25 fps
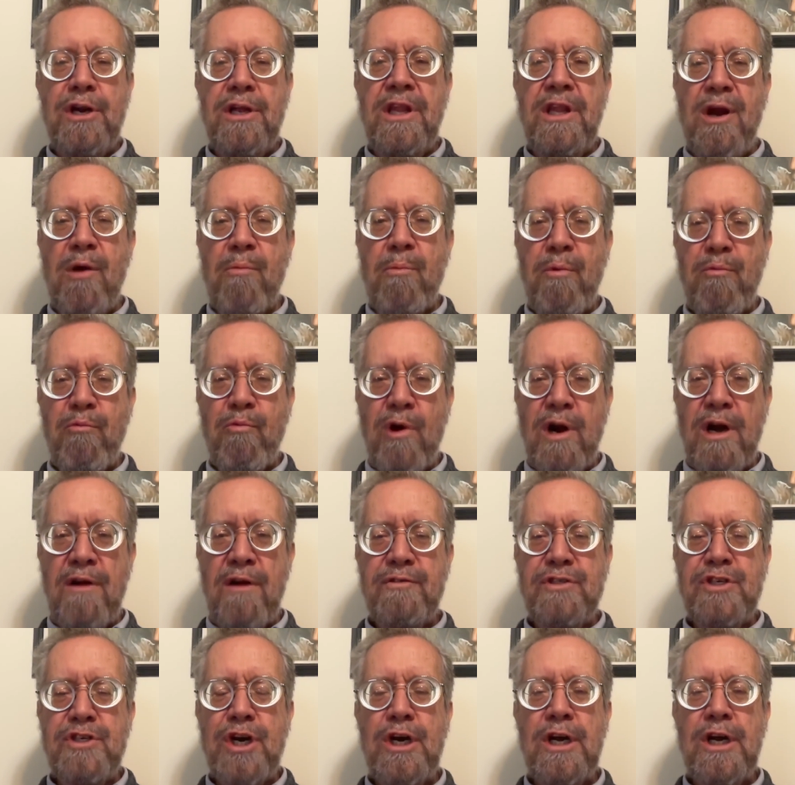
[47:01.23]
and they're a work
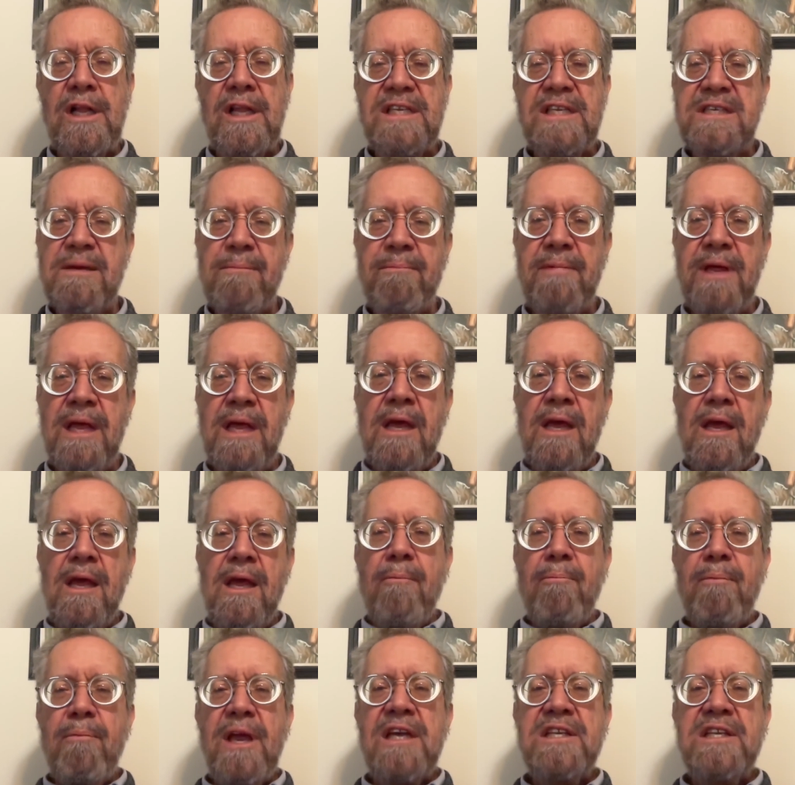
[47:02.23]
of journalism,
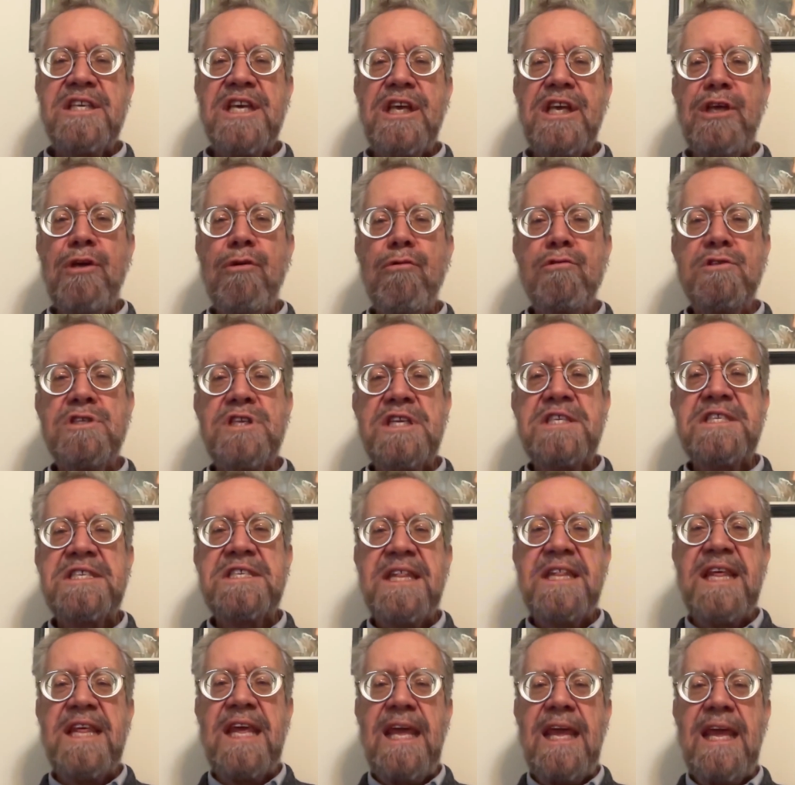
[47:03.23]
because he
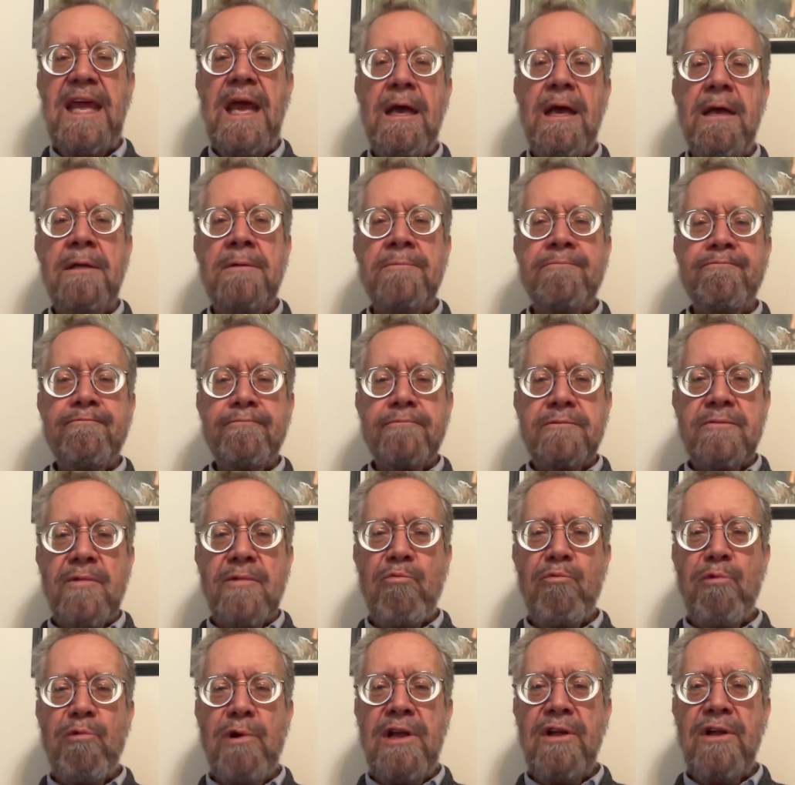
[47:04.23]
uses the
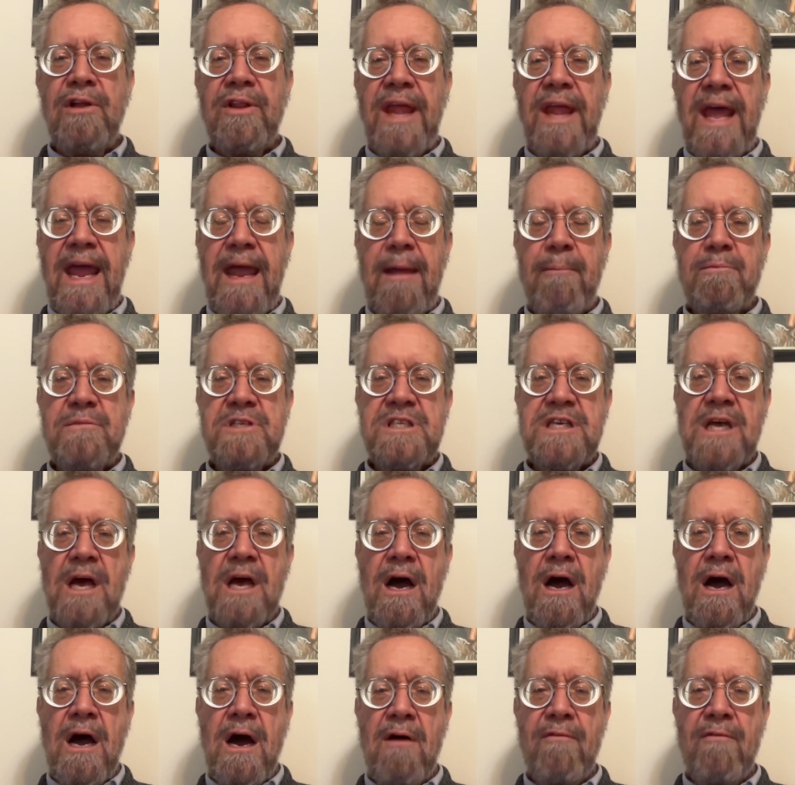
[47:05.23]
real names
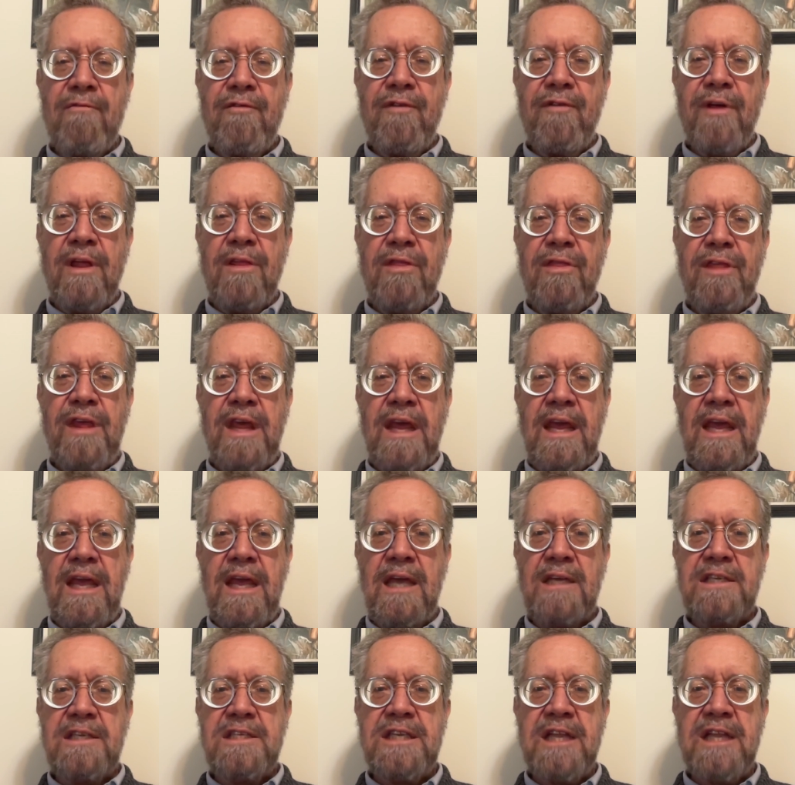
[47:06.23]
of the
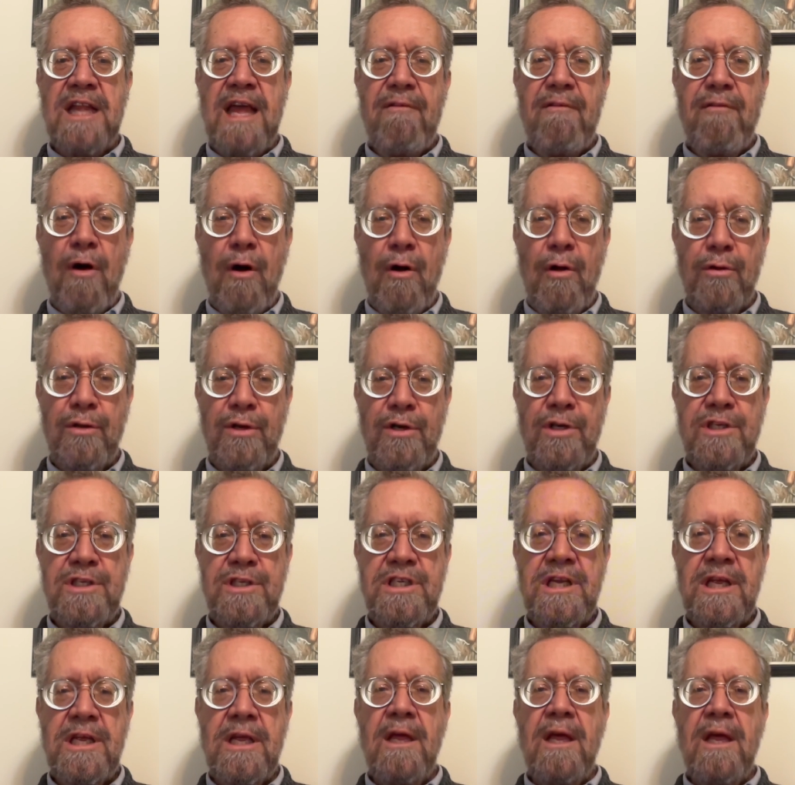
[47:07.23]

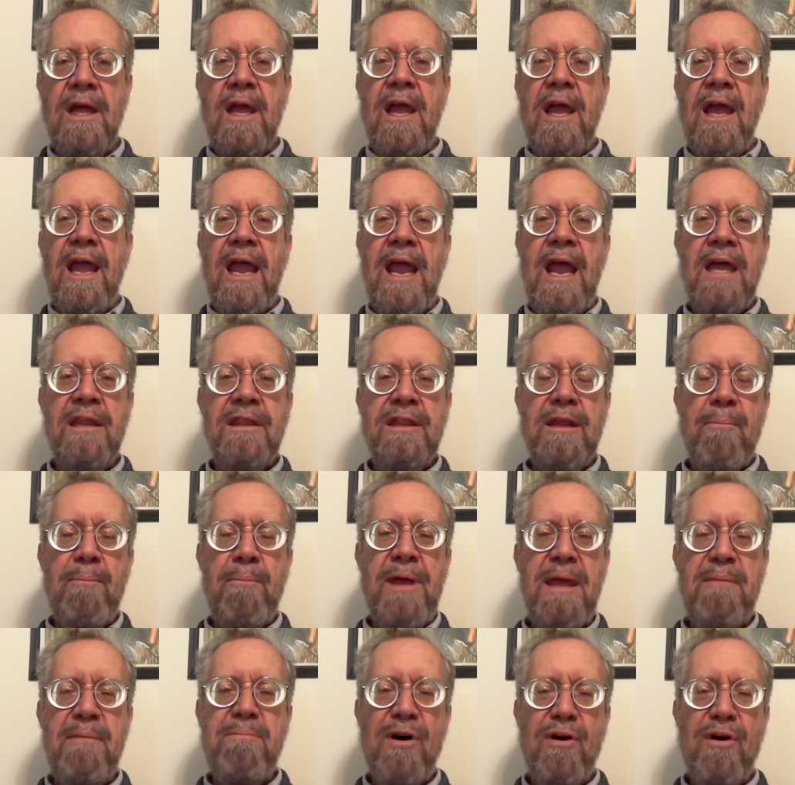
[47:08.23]
slaveholders and the
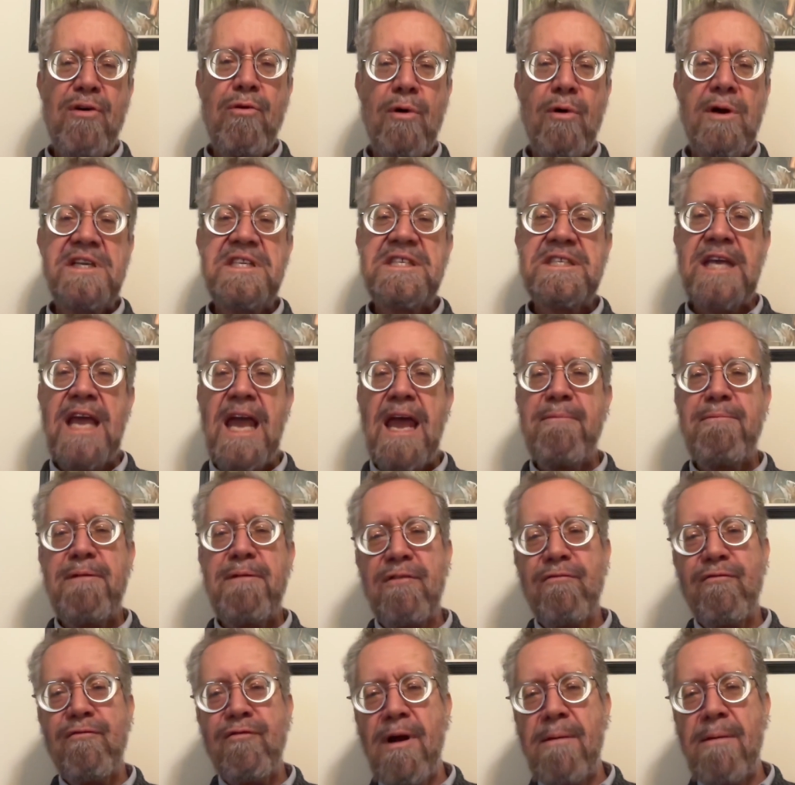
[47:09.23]
people who are
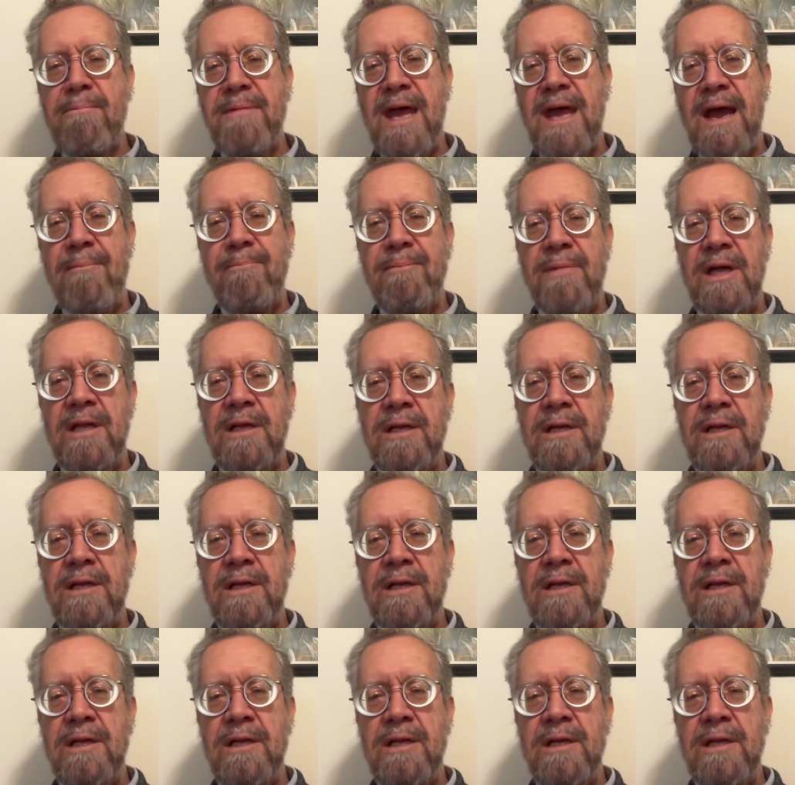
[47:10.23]
escaping from them.